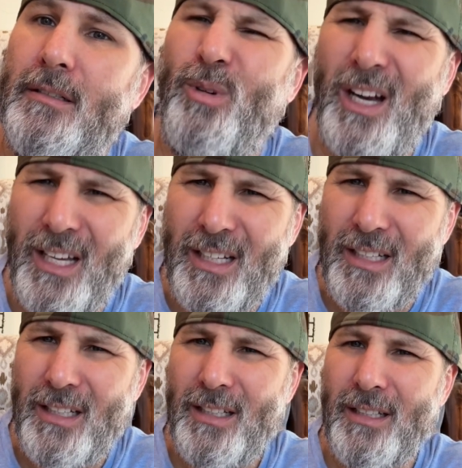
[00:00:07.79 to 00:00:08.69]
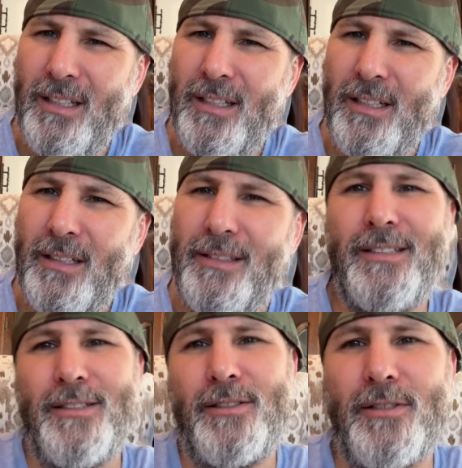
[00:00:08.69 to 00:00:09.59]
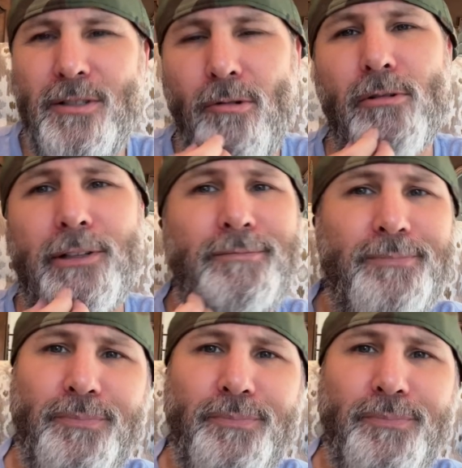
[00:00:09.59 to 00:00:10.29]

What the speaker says: What? This is the story.